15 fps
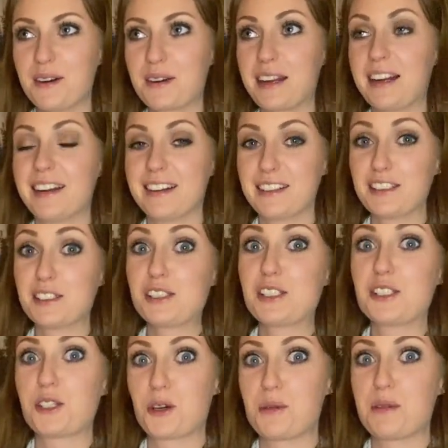okay, there's
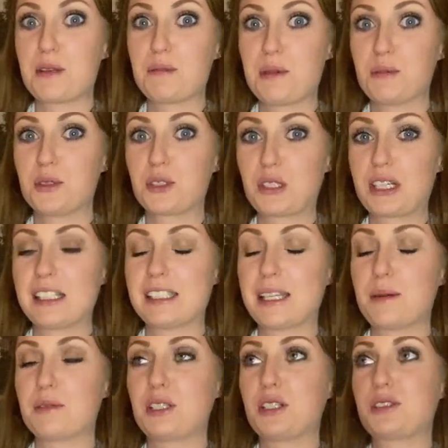so many people trying to
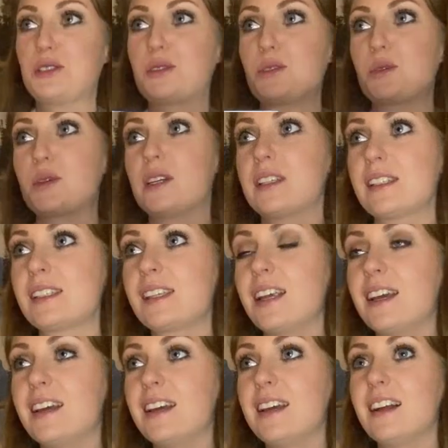sabotage you, Taurus.
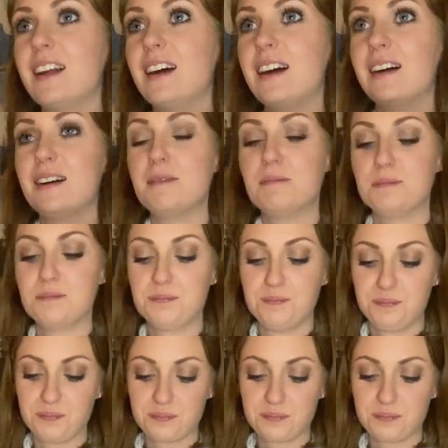Um,